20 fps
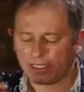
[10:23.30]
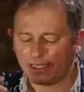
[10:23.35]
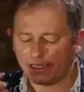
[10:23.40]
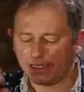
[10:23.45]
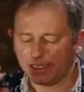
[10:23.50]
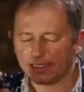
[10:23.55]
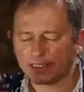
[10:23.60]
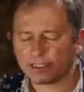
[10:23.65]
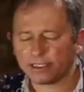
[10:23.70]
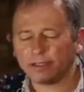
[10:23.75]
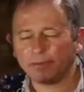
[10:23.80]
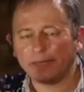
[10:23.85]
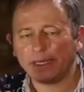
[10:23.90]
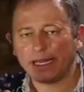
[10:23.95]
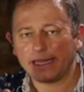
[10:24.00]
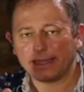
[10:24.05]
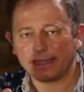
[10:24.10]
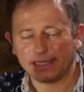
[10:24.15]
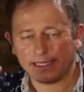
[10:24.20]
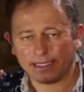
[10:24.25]
There's so
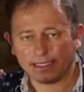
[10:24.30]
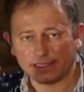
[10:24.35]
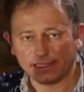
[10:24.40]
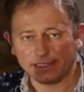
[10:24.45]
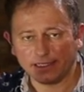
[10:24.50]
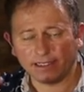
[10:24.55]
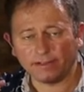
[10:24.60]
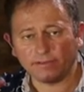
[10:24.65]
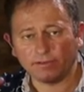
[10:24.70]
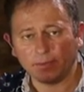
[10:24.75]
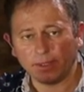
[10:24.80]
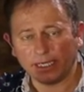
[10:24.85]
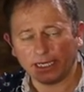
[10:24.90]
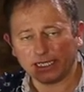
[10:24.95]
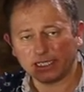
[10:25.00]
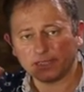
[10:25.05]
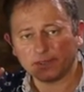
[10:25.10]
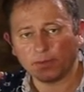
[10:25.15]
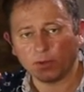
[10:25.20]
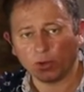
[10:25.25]
many things I love about
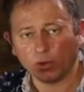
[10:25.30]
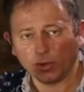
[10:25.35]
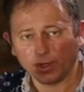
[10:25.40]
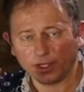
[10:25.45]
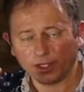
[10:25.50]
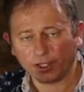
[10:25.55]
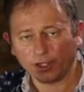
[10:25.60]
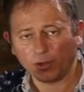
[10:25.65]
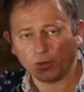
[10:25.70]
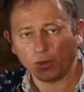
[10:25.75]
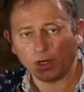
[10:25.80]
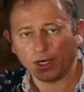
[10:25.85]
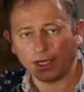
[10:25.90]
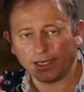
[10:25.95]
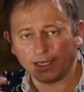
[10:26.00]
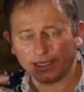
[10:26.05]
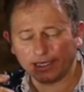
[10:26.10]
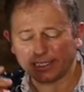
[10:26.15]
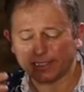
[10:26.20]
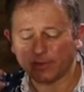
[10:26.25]
exploring new
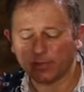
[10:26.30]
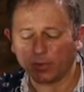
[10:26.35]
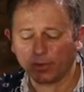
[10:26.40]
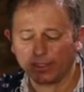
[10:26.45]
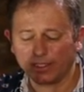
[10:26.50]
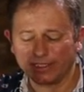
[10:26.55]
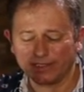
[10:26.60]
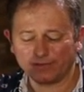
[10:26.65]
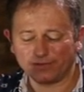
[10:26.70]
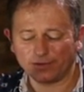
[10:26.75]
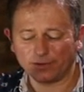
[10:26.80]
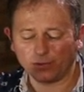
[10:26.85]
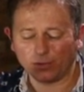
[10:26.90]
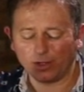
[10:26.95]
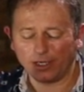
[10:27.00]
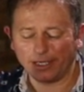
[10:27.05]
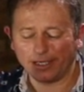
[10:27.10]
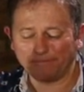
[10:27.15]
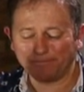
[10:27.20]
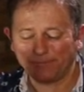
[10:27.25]
wine and exploring different
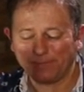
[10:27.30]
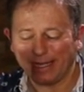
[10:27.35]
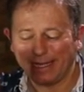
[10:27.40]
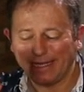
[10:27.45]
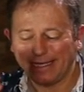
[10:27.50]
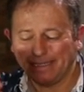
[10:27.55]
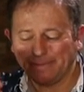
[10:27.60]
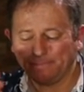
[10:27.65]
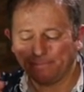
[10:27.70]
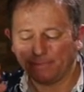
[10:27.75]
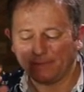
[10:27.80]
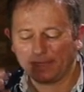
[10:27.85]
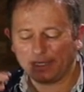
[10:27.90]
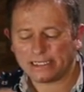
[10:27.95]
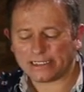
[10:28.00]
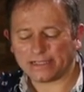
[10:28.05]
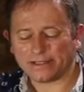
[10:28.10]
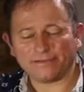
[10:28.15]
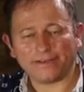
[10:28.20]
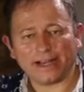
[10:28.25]
wine, but
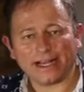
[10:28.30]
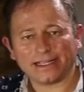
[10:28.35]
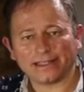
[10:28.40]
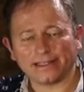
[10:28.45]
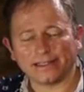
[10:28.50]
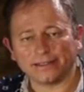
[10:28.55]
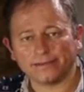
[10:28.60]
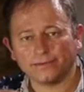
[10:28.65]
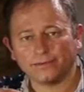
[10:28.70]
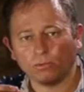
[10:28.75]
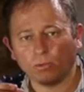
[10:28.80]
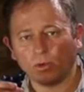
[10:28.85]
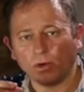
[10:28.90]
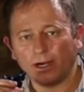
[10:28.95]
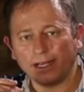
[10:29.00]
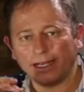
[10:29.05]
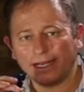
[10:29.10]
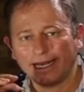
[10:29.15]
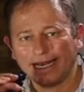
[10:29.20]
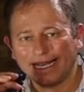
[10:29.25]
it's the fact that
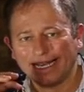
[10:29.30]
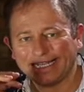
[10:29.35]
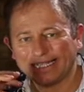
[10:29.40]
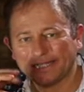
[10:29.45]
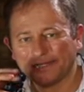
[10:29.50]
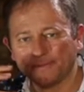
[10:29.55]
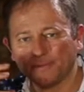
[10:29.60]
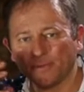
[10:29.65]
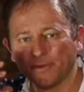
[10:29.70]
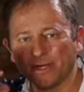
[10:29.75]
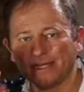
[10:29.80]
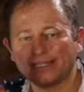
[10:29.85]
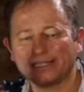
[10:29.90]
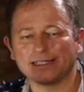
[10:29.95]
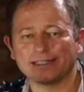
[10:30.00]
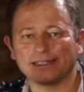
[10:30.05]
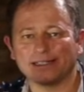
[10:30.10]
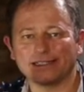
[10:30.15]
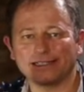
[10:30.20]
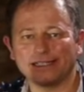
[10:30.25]
wine
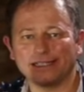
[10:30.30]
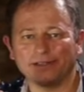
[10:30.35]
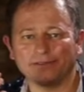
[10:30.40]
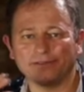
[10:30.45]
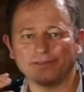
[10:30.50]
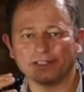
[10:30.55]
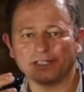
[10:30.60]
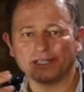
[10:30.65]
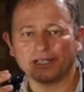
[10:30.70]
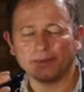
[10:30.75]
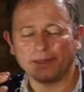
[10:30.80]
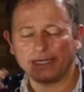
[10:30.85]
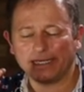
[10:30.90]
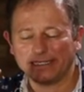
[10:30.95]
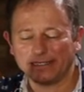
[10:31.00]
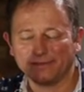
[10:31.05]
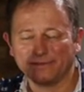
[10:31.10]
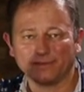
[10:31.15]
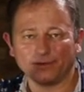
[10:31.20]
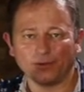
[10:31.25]
expresses itself in so many
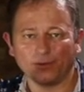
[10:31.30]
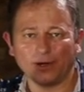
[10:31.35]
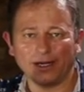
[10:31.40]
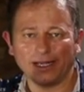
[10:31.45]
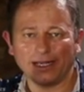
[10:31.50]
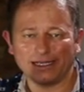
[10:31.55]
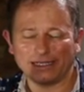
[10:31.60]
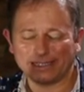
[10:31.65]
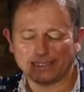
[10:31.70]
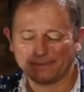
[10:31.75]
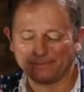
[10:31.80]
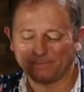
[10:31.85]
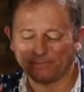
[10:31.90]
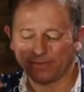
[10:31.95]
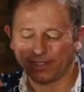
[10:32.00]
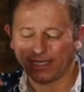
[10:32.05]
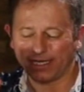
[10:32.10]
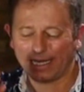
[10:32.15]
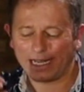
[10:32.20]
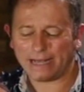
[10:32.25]
different ways
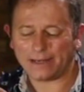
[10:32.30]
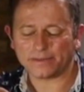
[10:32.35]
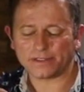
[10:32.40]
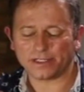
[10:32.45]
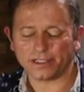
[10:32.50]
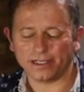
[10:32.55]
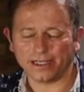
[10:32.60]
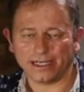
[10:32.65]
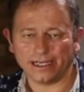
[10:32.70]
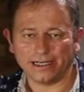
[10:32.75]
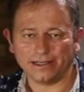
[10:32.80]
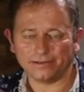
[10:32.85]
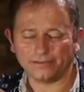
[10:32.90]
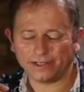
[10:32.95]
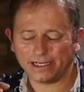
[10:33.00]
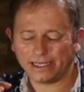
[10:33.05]
that I absolutely love.